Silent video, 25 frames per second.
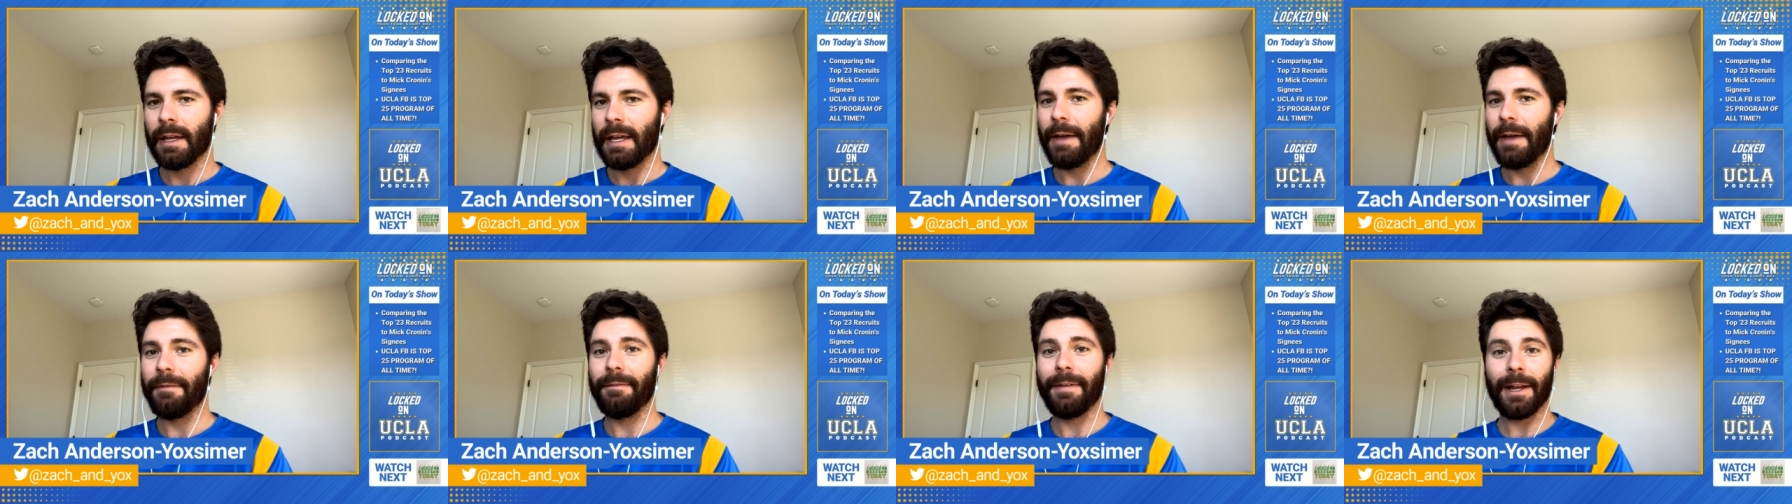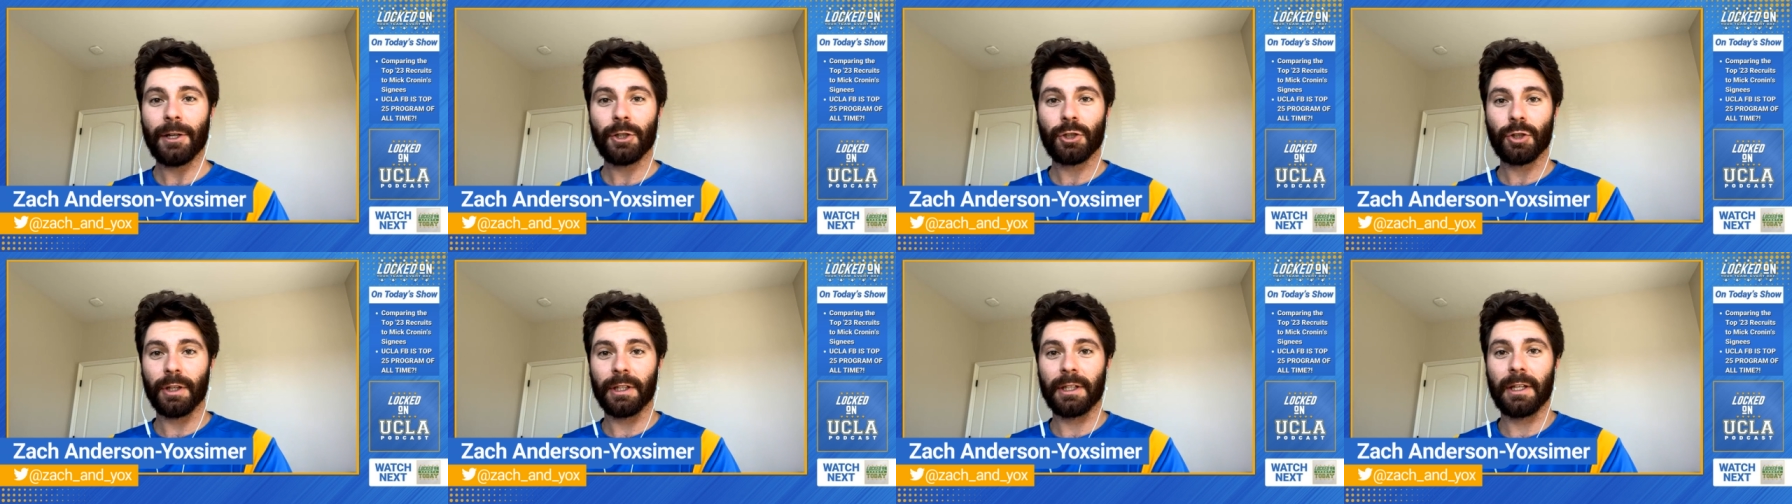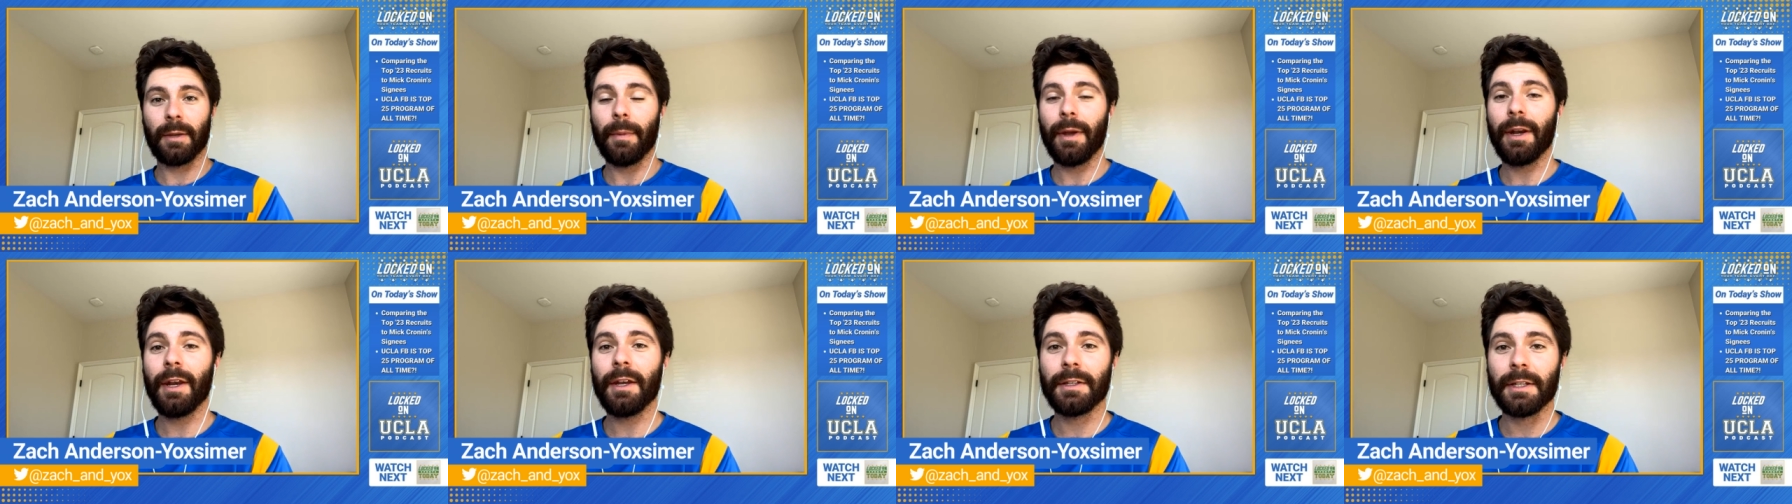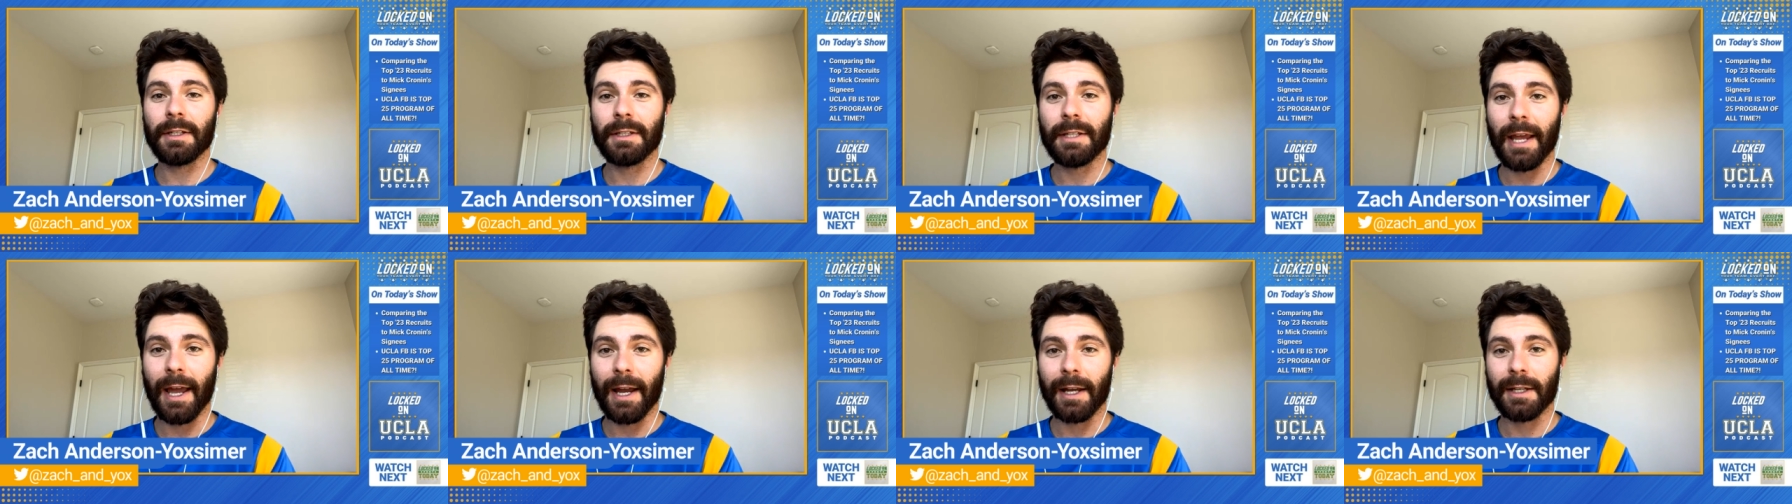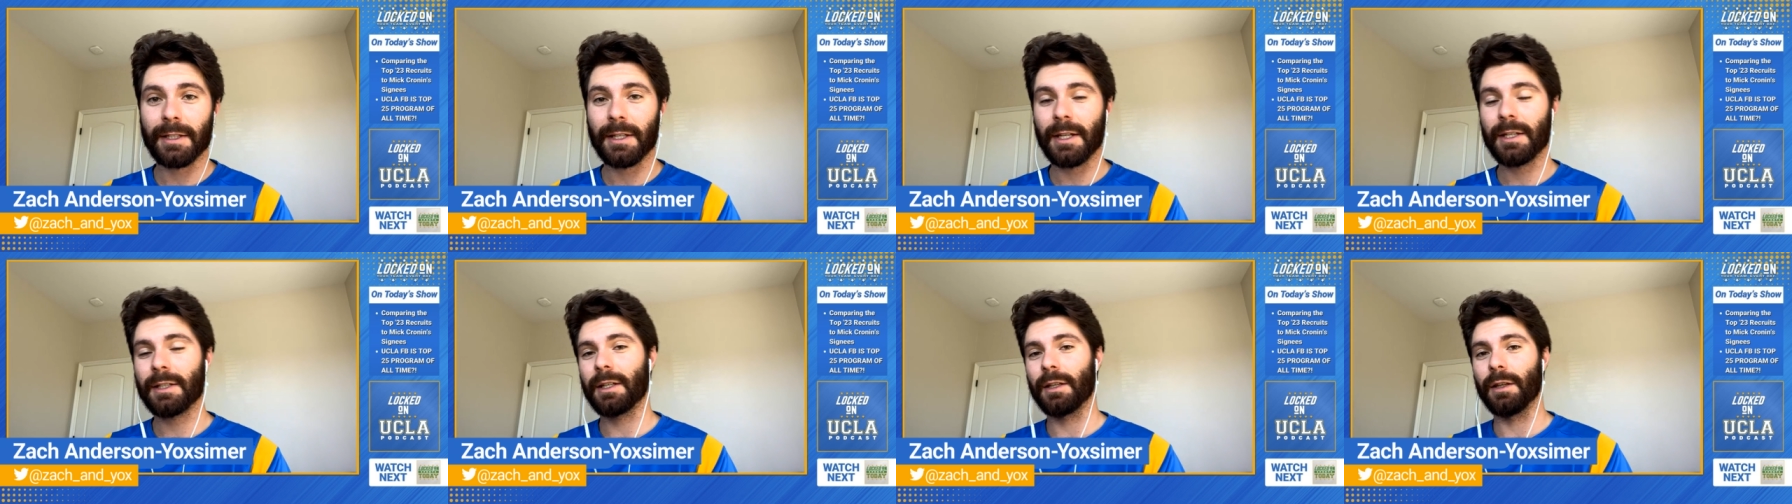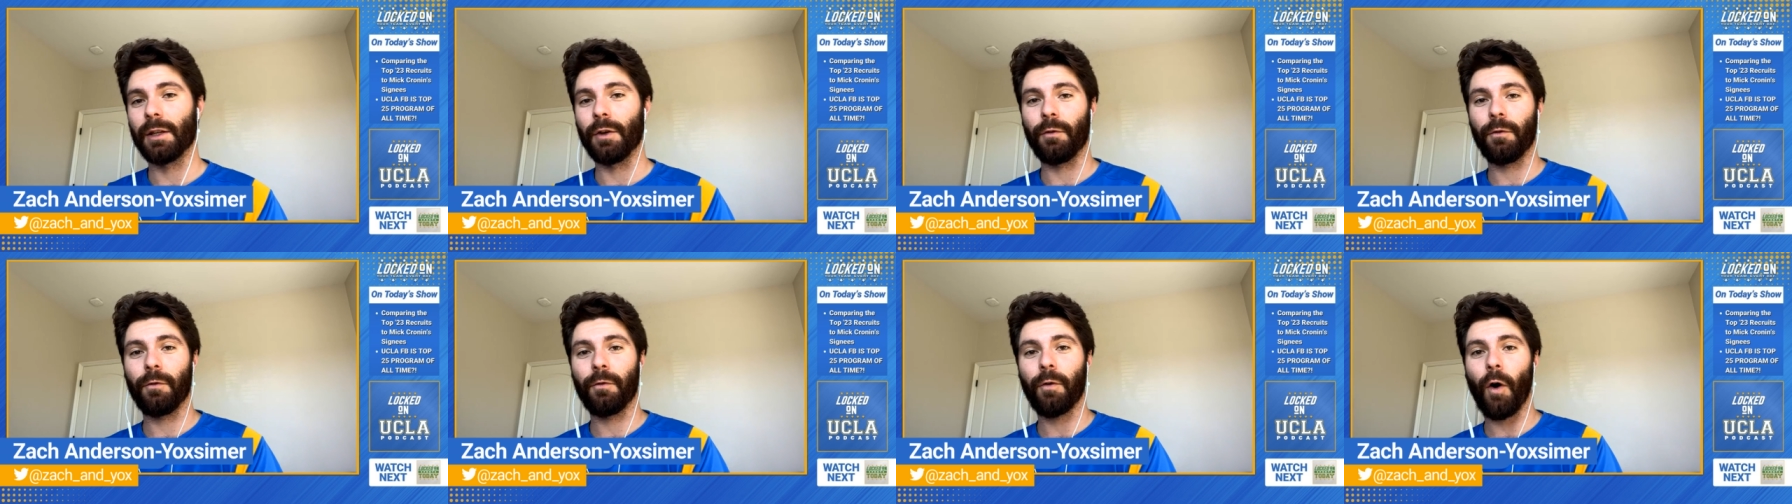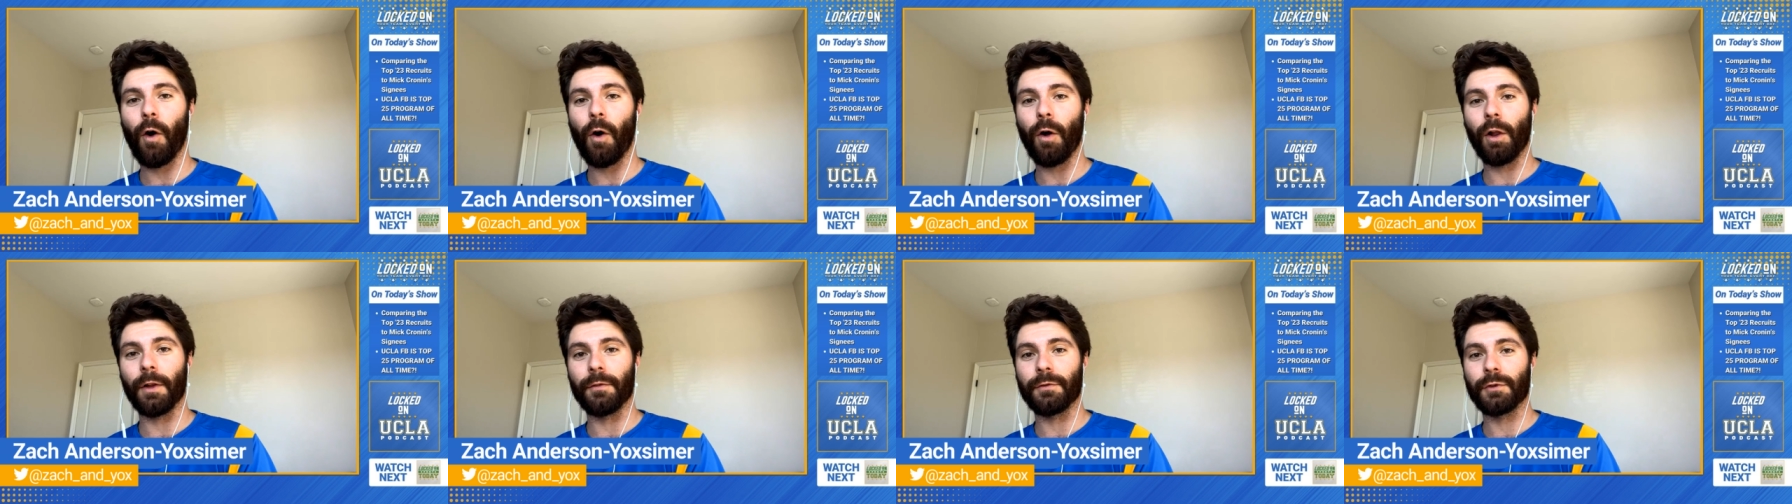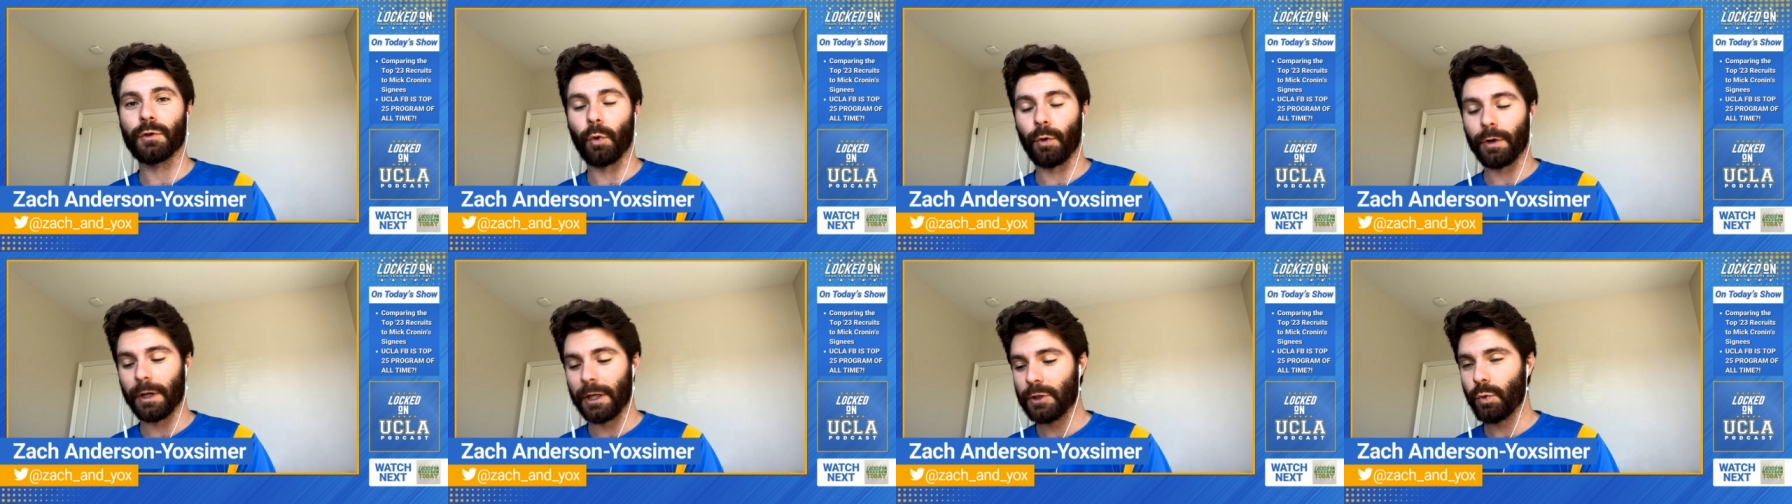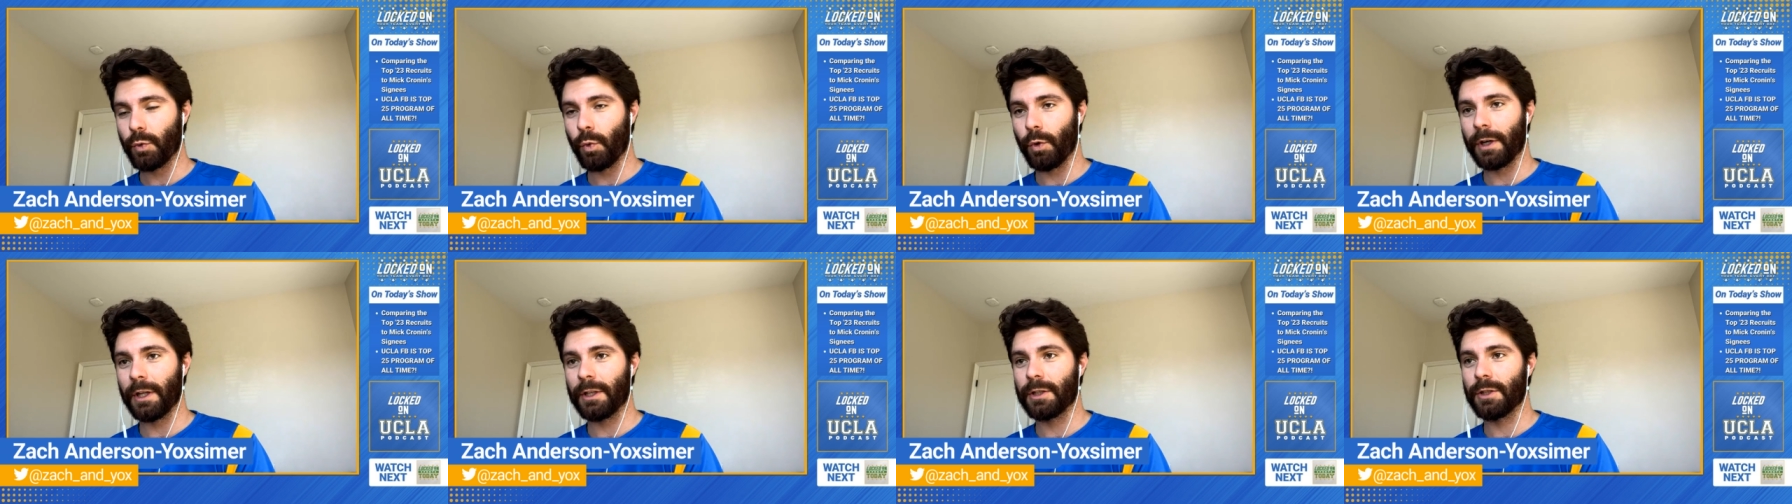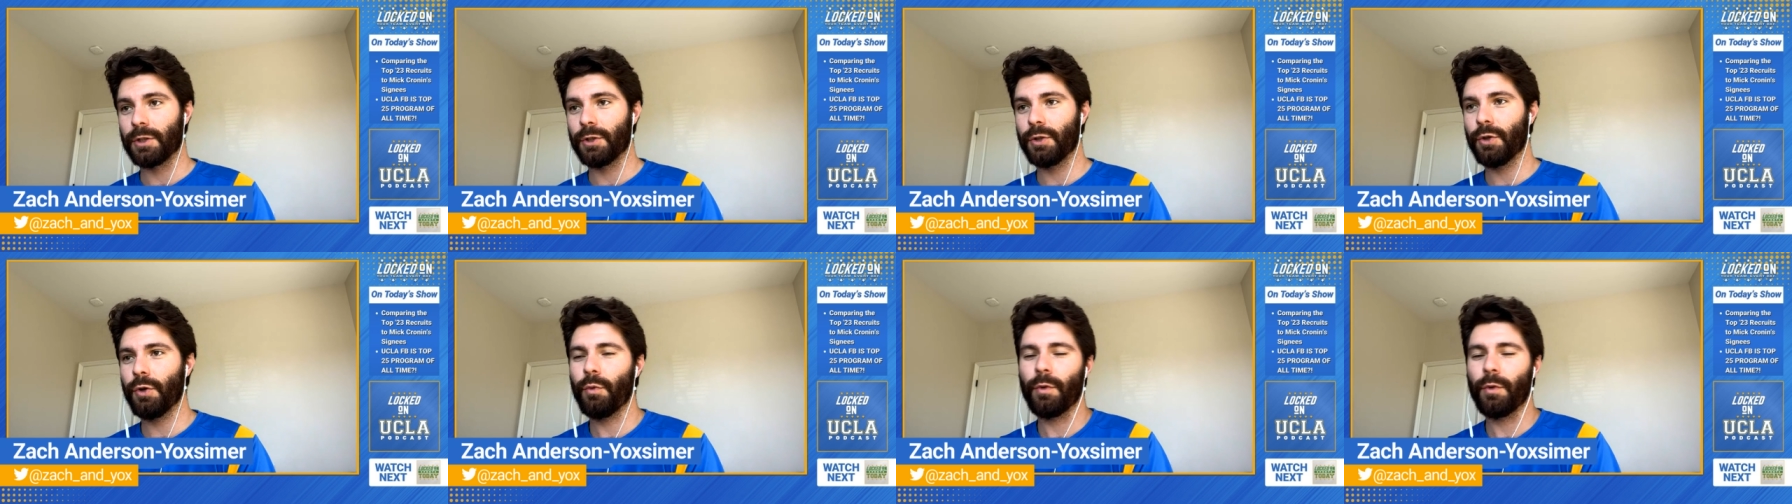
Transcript: eventually committed to Texas in the fall of 2022